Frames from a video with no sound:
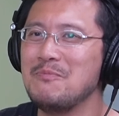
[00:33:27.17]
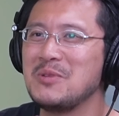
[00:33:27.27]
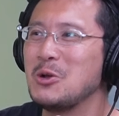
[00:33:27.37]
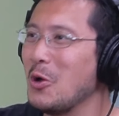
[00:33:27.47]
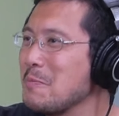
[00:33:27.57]

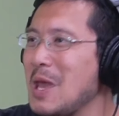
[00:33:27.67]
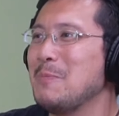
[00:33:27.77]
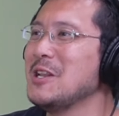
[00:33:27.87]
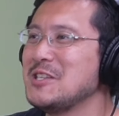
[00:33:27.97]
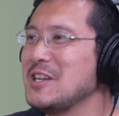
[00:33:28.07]
going
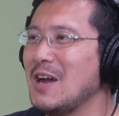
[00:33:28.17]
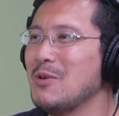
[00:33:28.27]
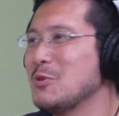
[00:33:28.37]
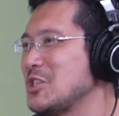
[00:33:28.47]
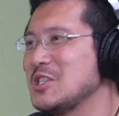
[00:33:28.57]
paperless in the government
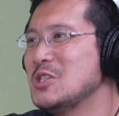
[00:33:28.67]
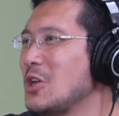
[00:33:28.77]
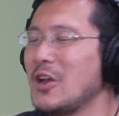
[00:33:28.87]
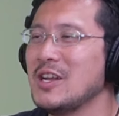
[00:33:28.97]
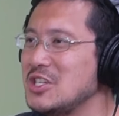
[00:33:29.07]
was just
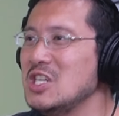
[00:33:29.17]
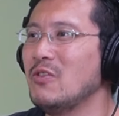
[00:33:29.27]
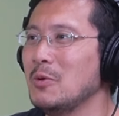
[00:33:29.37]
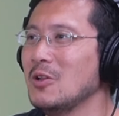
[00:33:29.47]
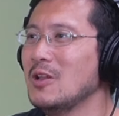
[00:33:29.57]
not
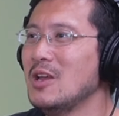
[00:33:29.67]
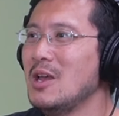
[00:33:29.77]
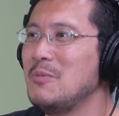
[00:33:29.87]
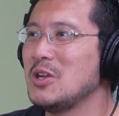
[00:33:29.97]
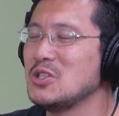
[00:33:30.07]
achievable
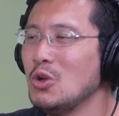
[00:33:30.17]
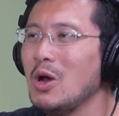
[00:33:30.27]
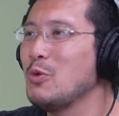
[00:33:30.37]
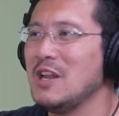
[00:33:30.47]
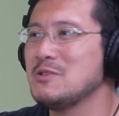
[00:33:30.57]
because no one
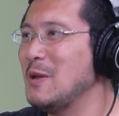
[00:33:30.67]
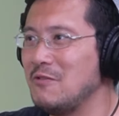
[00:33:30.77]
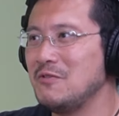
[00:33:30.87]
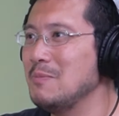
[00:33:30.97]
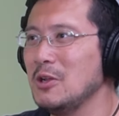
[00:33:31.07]
would have spent
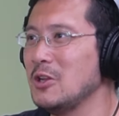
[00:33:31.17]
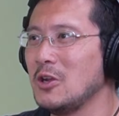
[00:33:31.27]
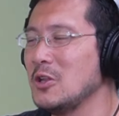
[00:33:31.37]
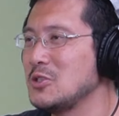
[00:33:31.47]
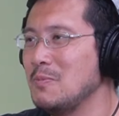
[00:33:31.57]
15 billion
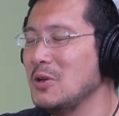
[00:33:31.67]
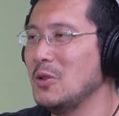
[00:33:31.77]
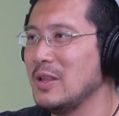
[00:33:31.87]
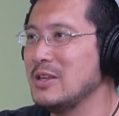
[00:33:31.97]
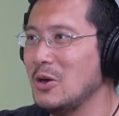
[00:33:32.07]
dollars to build,
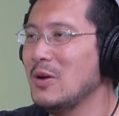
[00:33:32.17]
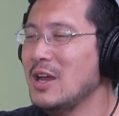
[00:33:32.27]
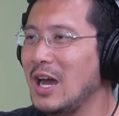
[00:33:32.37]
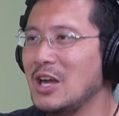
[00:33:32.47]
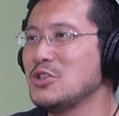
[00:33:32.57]
you know,
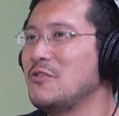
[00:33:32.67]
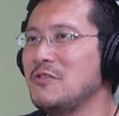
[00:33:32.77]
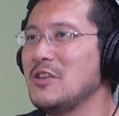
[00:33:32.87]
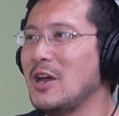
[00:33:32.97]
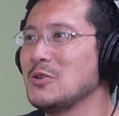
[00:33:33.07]

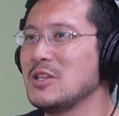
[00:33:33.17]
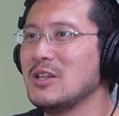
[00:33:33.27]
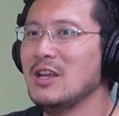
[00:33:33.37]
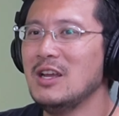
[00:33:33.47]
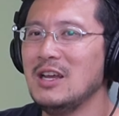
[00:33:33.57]
150,000
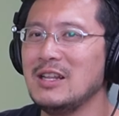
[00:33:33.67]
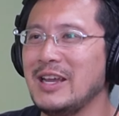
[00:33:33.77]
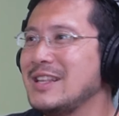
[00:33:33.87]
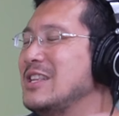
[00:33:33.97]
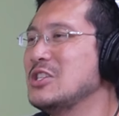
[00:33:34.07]
like
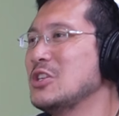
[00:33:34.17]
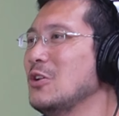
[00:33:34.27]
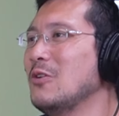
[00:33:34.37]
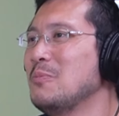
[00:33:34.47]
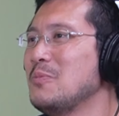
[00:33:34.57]

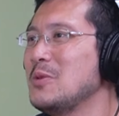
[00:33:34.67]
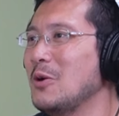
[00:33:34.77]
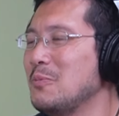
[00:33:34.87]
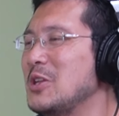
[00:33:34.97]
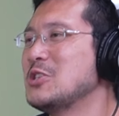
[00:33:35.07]
digital, you know,
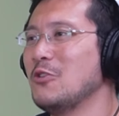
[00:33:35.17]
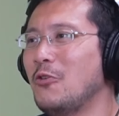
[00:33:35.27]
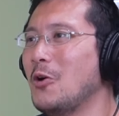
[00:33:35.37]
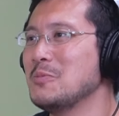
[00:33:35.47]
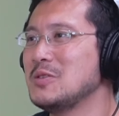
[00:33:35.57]
digital
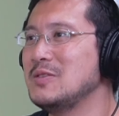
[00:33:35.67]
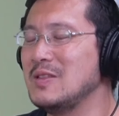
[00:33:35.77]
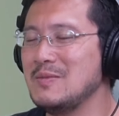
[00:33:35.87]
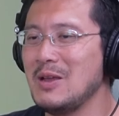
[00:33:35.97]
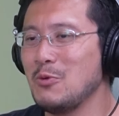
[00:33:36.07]
forms.
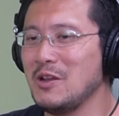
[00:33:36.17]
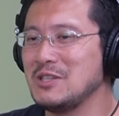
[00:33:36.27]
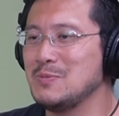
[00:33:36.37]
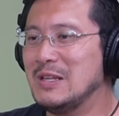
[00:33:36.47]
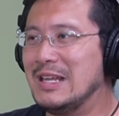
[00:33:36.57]
They would have just
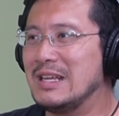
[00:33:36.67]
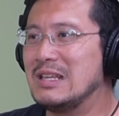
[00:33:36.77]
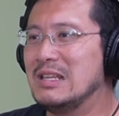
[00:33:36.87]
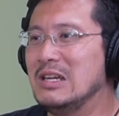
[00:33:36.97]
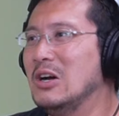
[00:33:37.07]
been like,
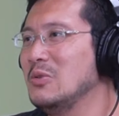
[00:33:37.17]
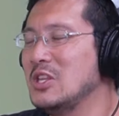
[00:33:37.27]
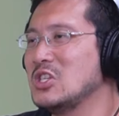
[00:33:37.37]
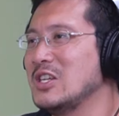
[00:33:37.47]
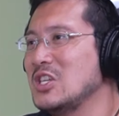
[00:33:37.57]
oh,
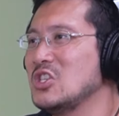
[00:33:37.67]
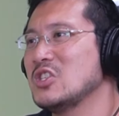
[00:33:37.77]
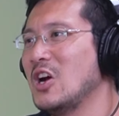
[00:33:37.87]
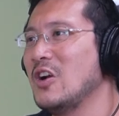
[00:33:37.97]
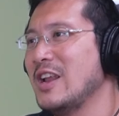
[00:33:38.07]
digitization's
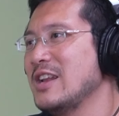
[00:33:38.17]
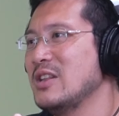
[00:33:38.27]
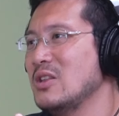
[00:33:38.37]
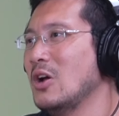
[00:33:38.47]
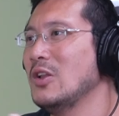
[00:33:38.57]
hard and
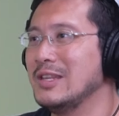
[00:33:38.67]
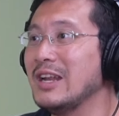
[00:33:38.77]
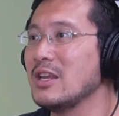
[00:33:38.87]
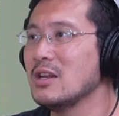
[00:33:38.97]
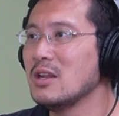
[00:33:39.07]
then not done
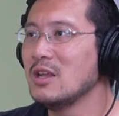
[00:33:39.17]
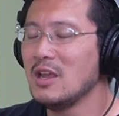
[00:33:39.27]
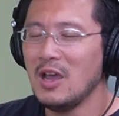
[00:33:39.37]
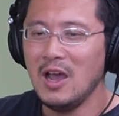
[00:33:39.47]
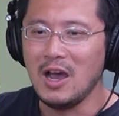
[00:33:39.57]
it.
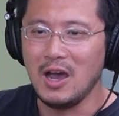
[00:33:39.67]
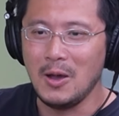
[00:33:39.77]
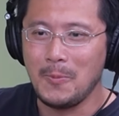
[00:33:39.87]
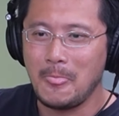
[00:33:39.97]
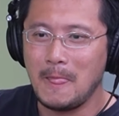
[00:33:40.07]
Um,